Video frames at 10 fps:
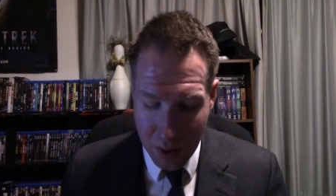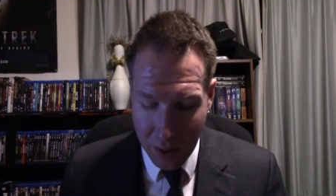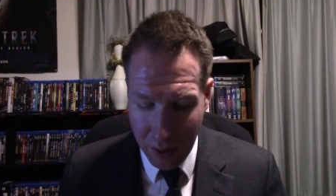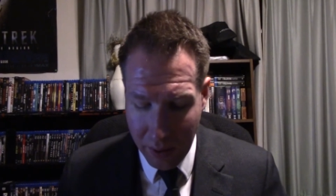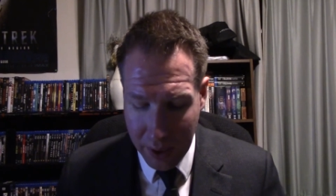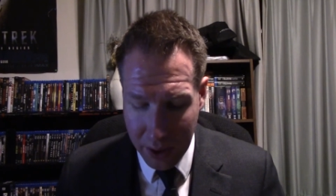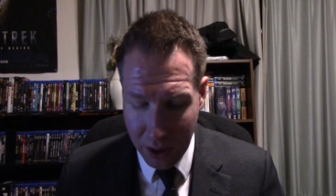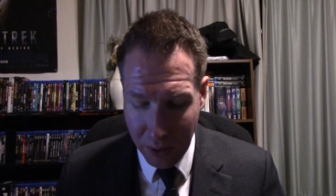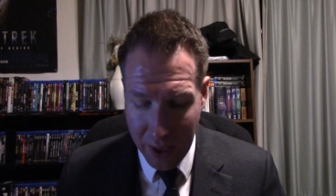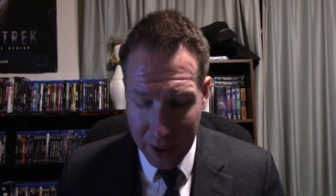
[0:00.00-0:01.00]
Alright,
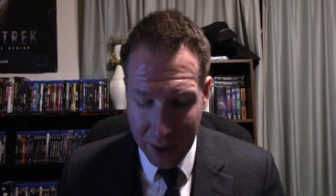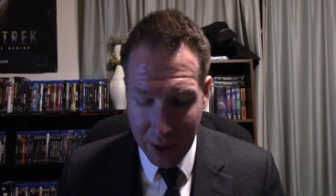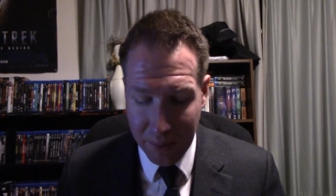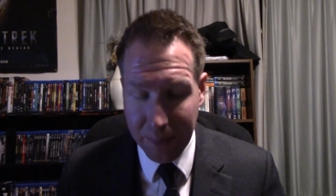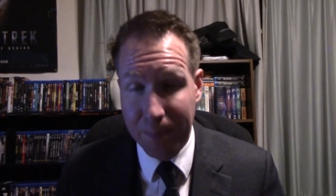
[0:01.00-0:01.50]
so it.